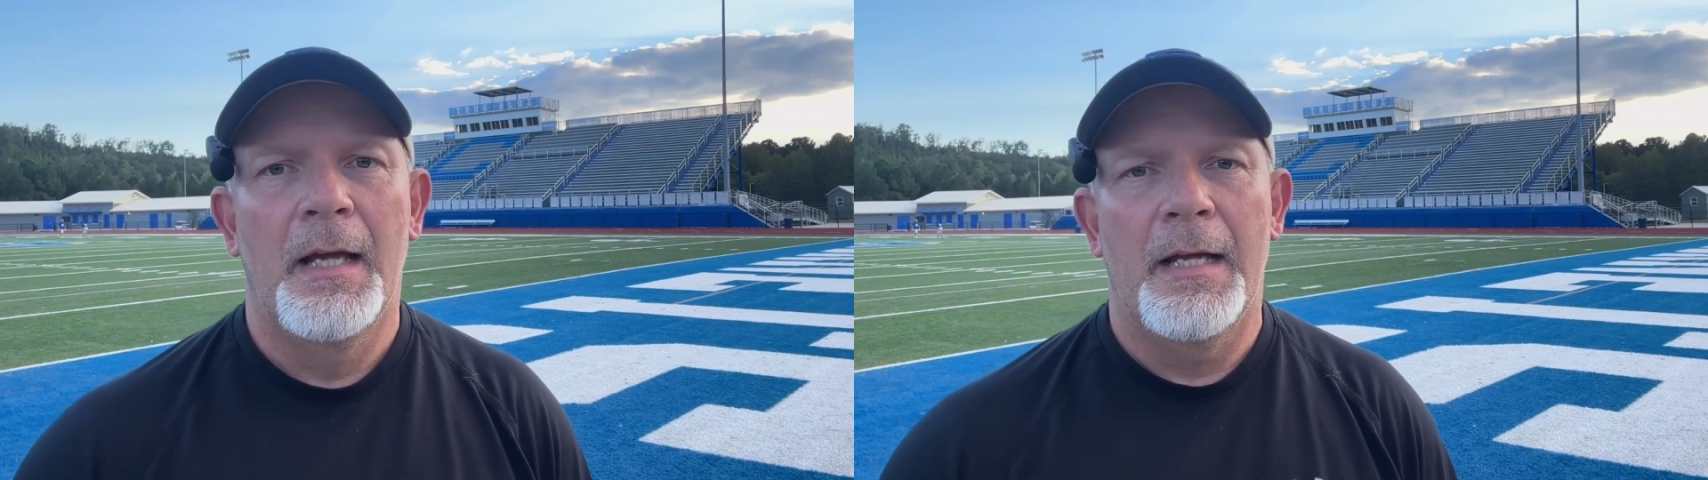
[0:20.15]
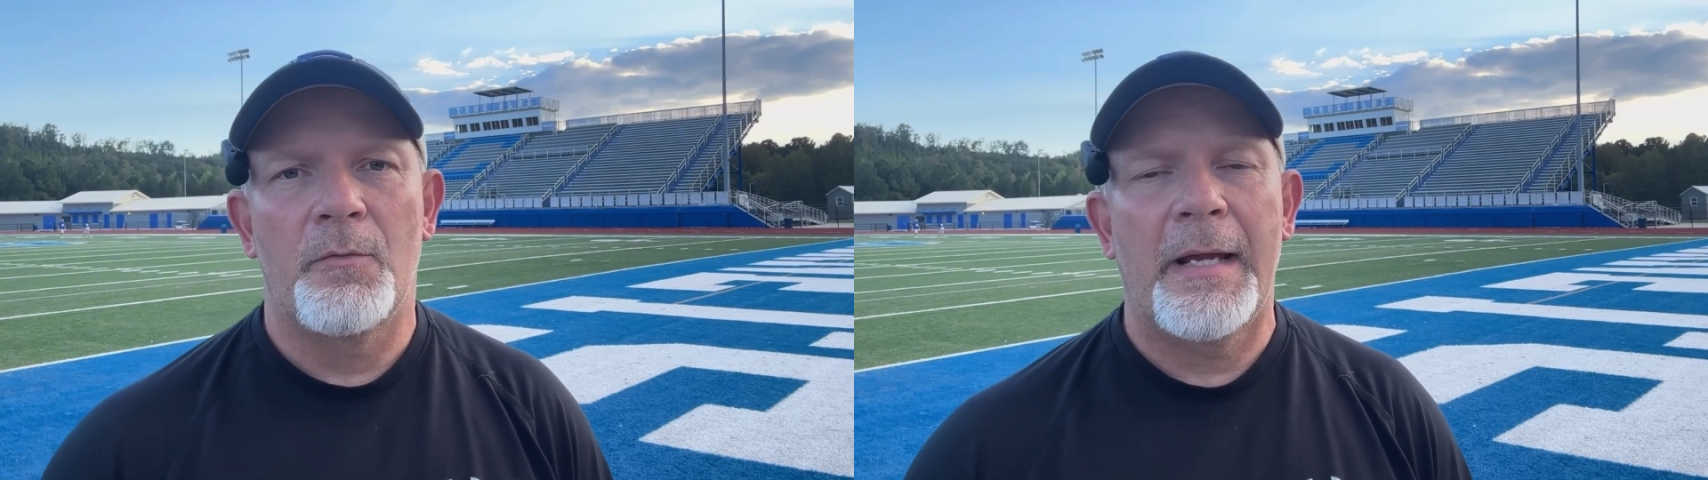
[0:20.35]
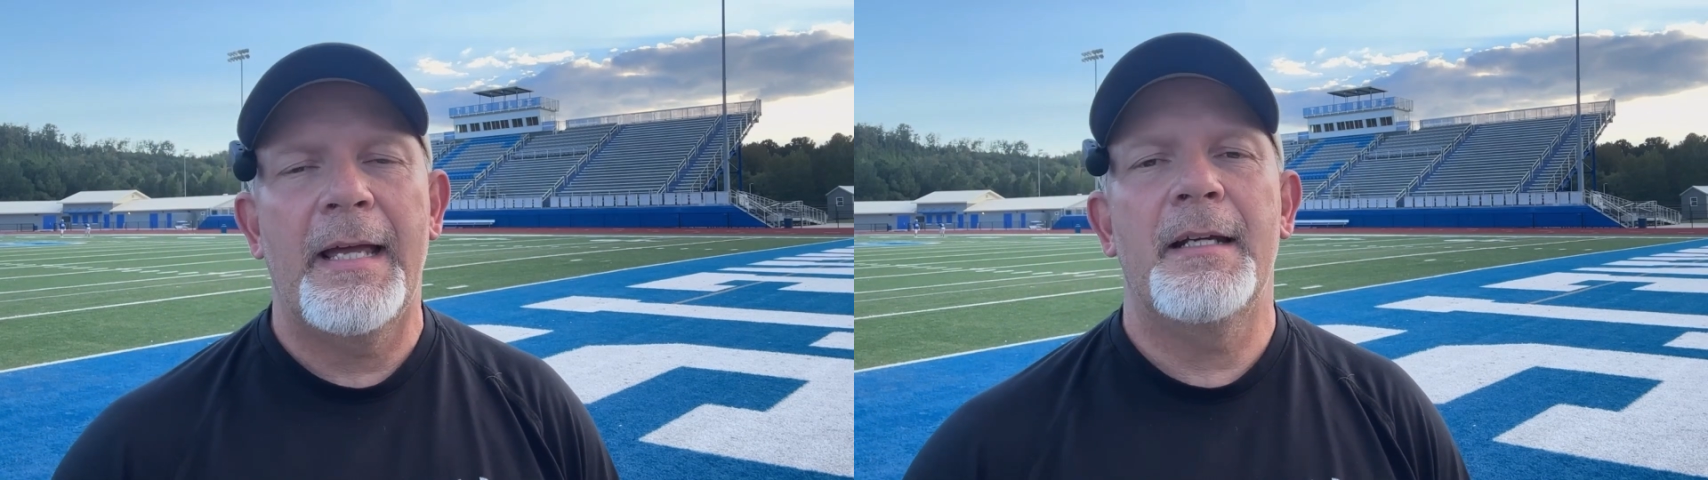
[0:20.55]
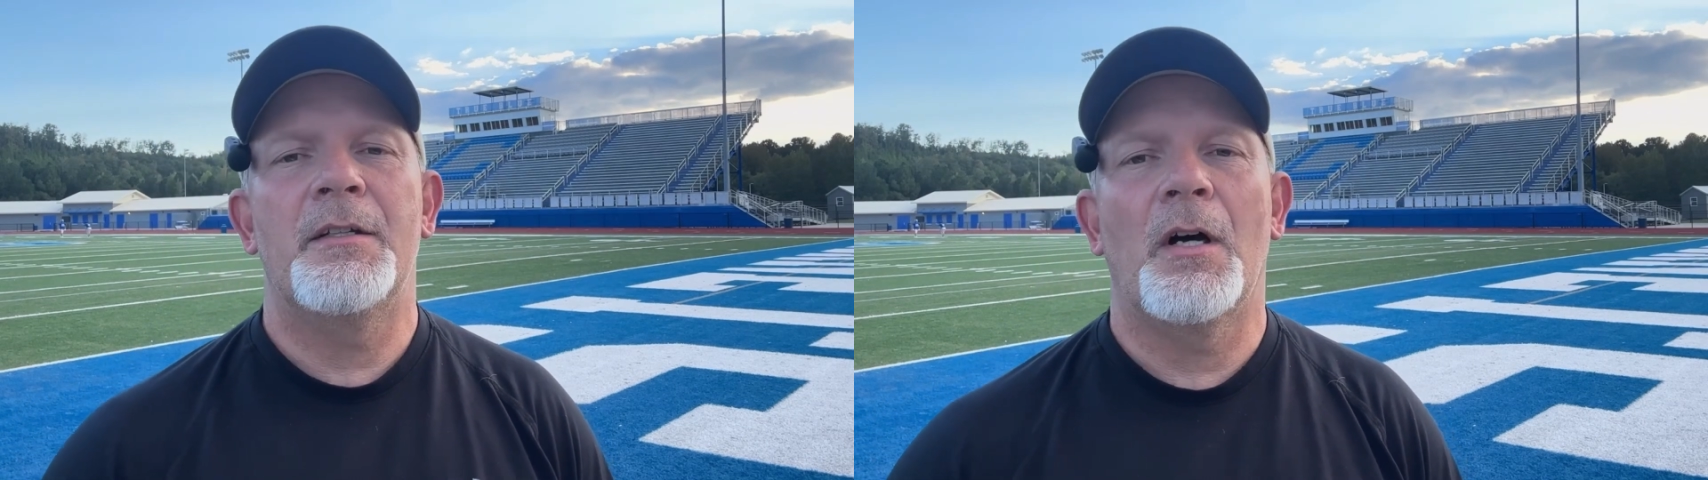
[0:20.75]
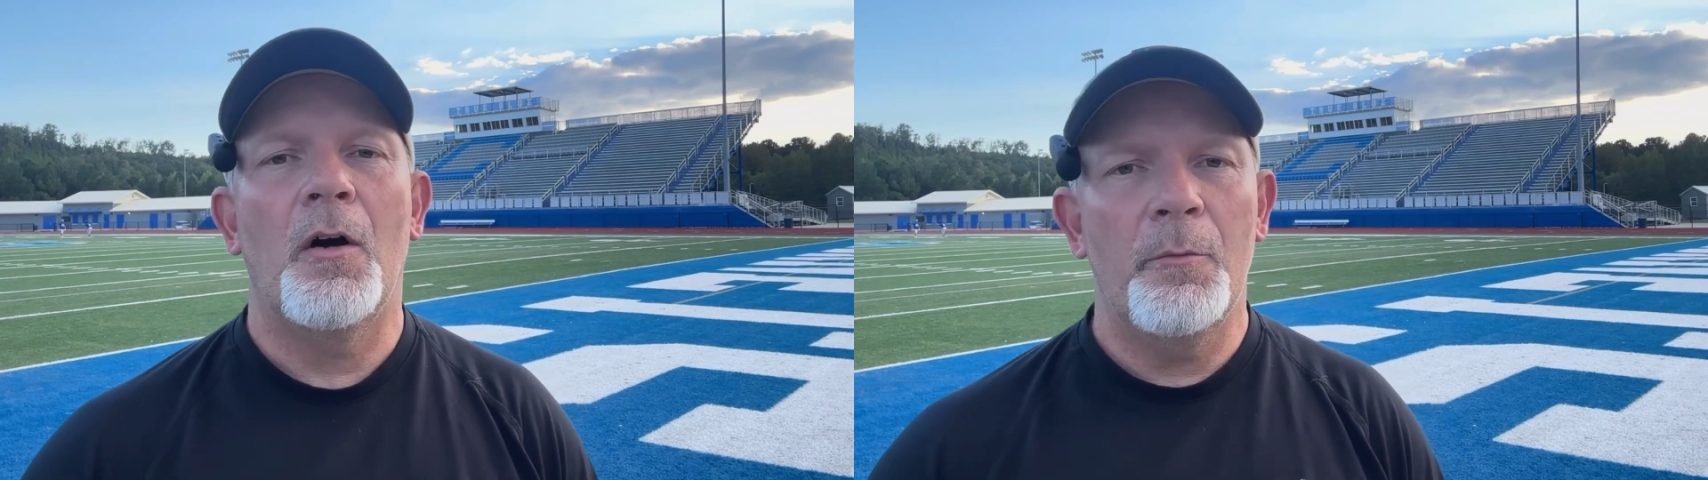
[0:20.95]
As we head
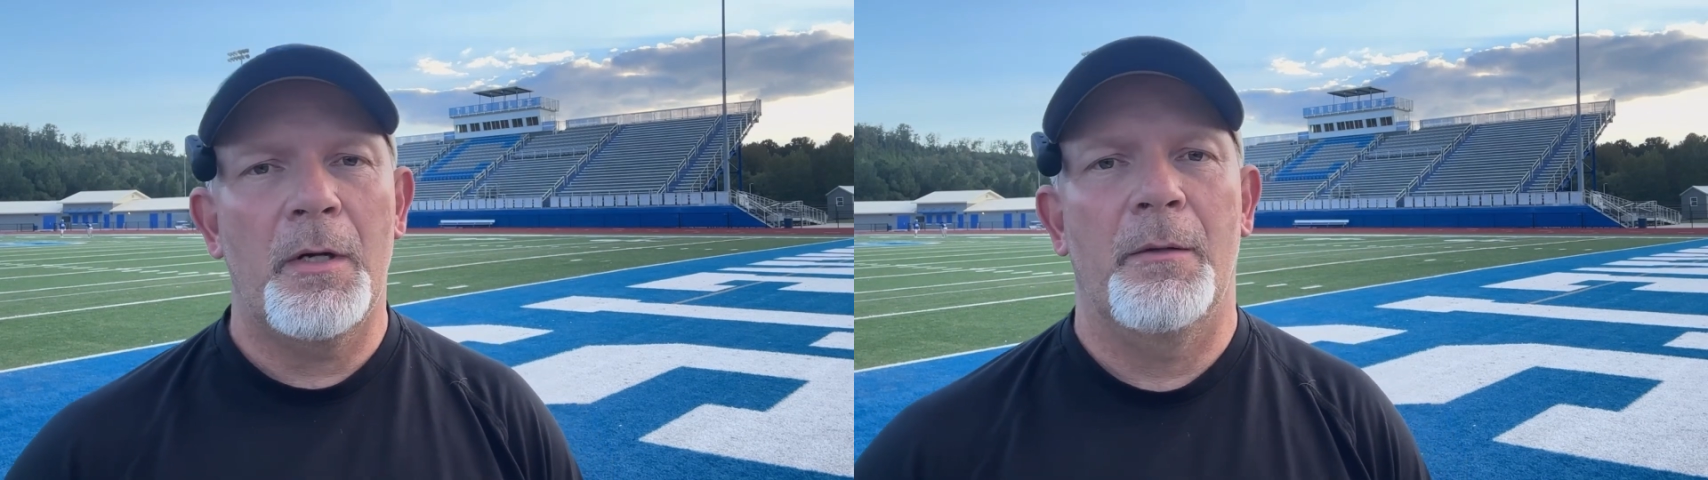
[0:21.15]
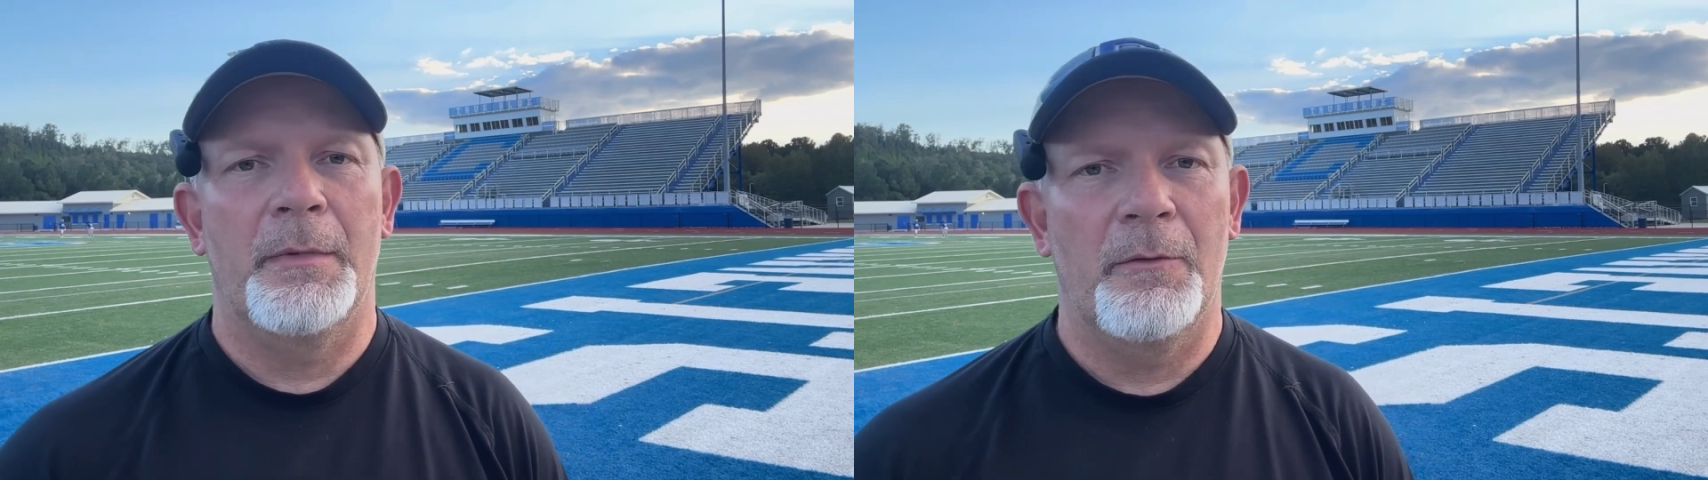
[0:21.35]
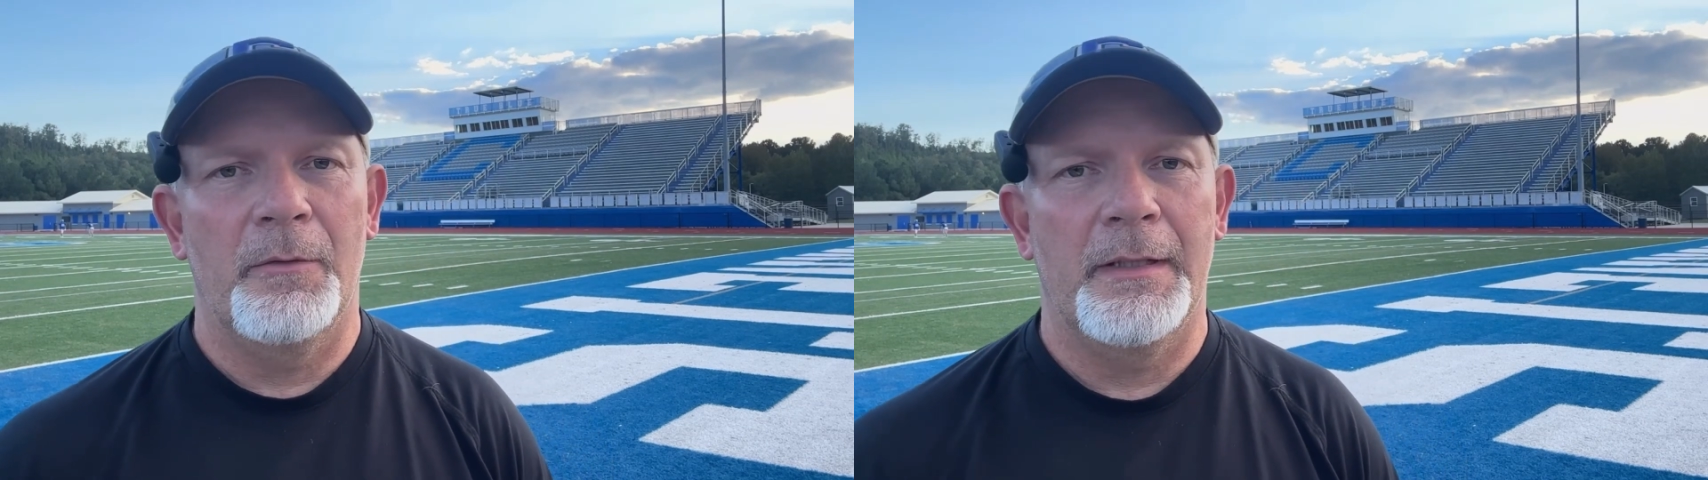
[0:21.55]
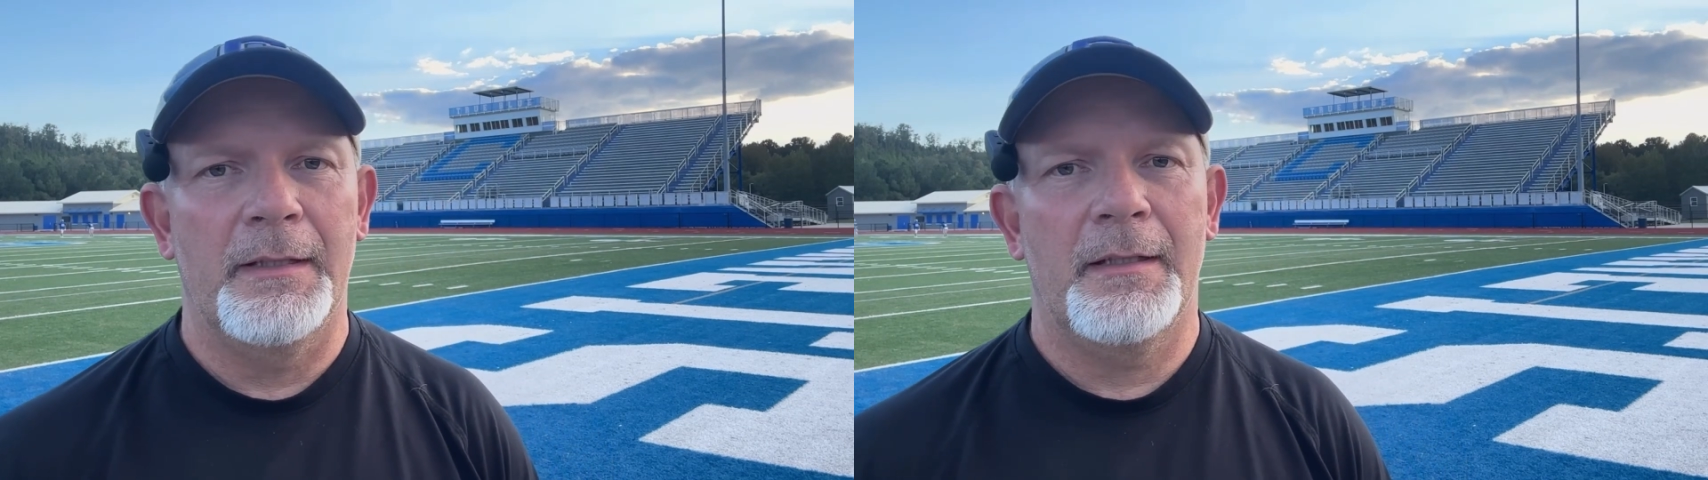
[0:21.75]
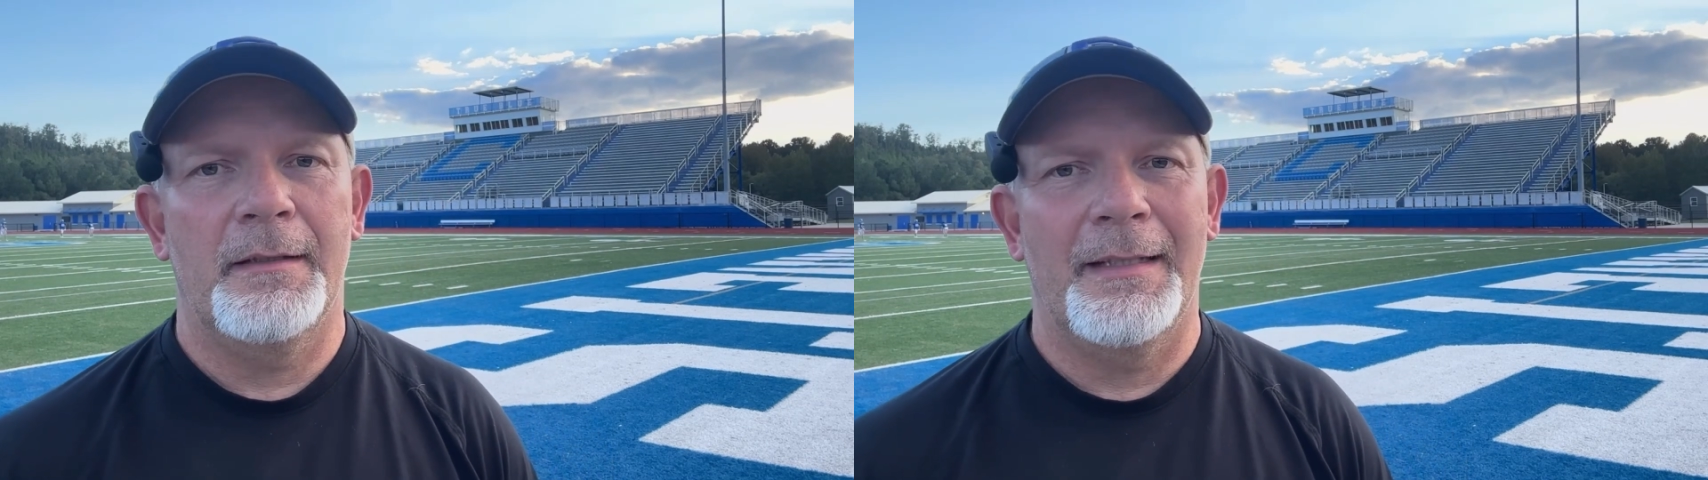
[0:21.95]
into homecoming week,